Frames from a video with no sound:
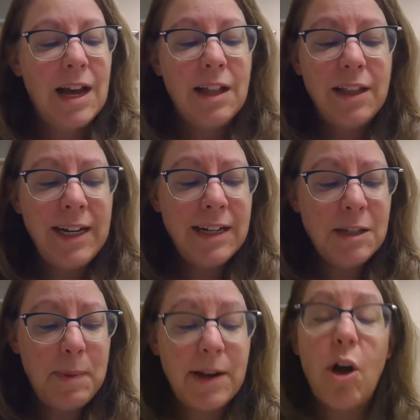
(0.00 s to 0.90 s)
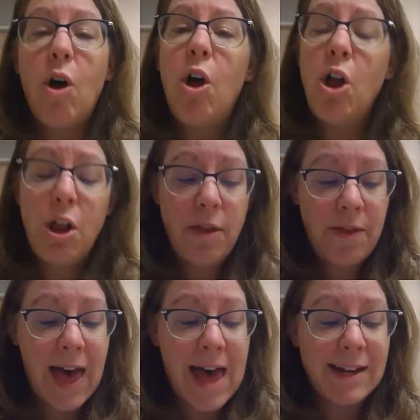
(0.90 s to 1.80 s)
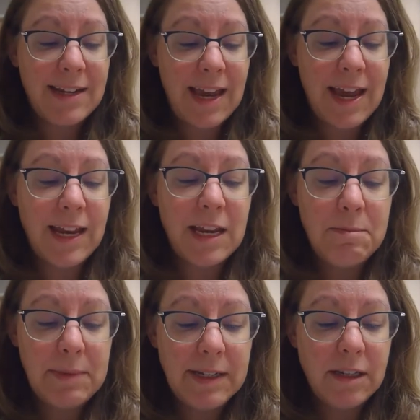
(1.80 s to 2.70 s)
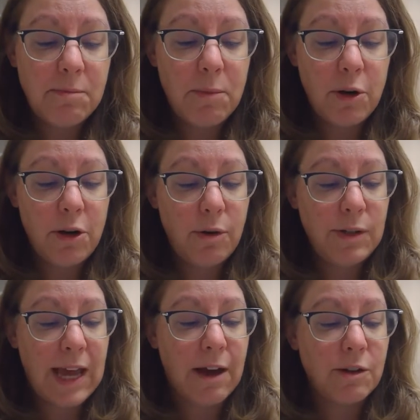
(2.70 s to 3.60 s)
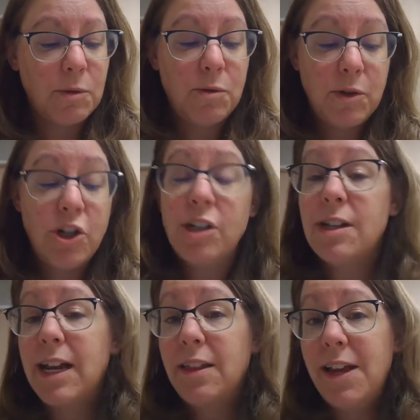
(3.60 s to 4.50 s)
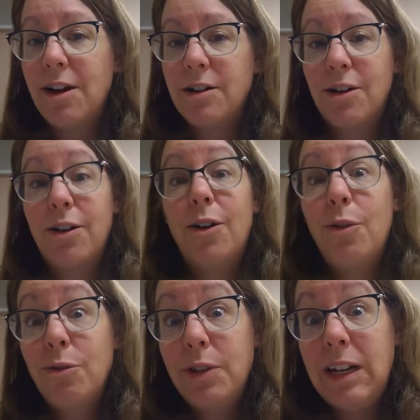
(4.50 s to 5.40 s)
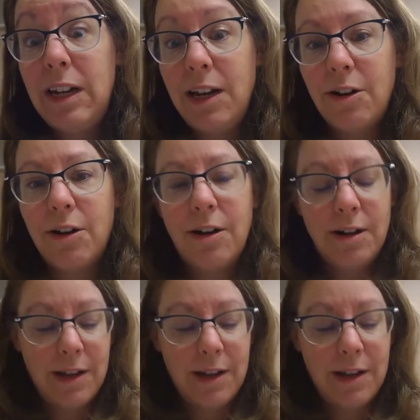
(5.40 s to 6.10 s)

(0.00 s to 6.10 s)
Lina spent all that day in Mrs. Murdo's house, which was just like theirs, only neater.